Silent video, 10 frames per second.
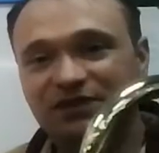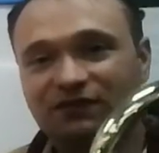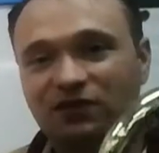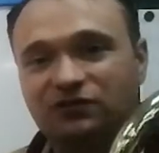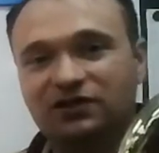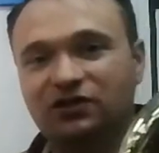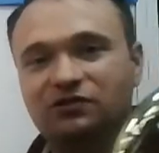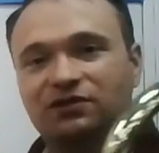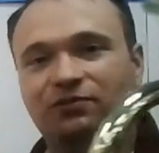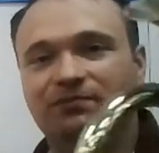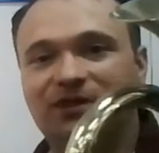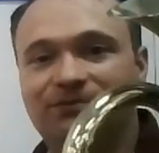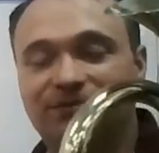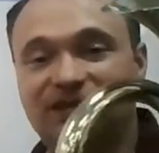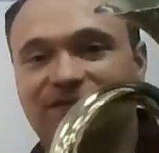of those notes would be
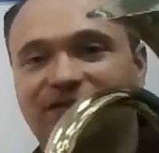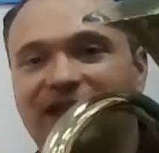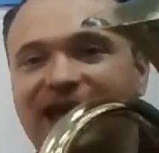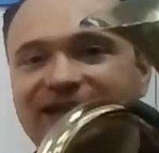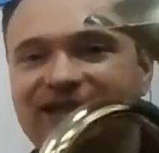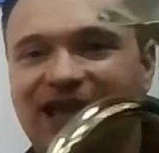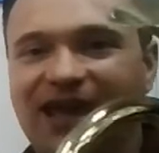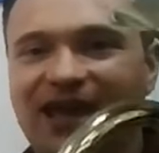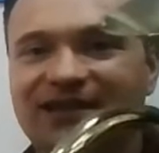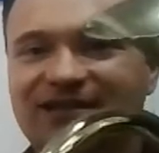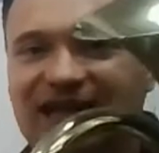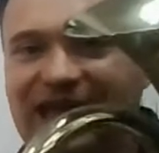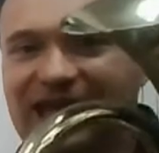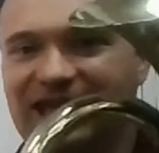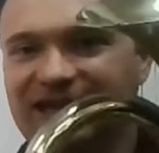B flat and
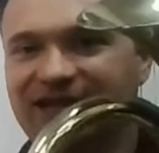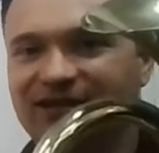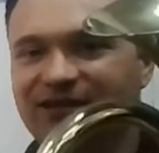A.